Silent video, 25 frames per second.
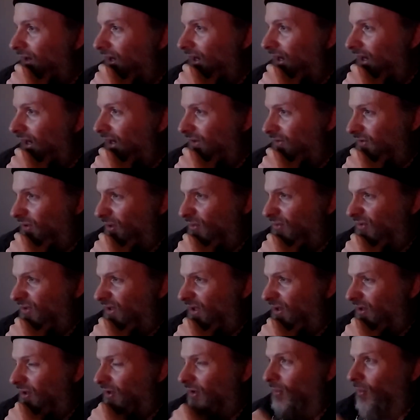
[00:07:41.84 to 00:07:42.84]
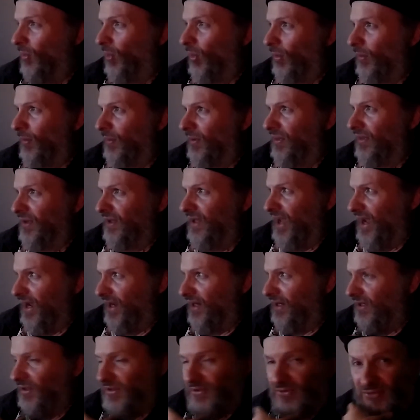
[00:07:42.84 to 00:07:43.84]
I associate her more with the
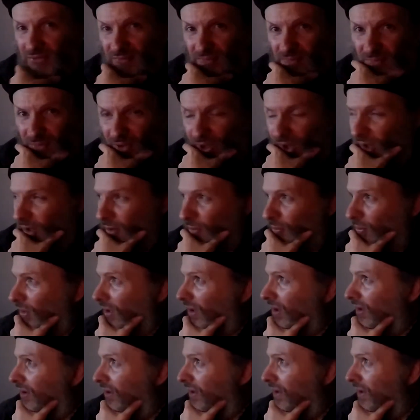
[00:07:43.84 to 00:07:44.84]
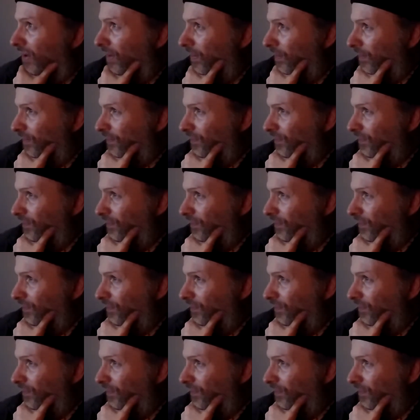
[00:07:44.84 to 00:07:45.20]
80s onward. Um,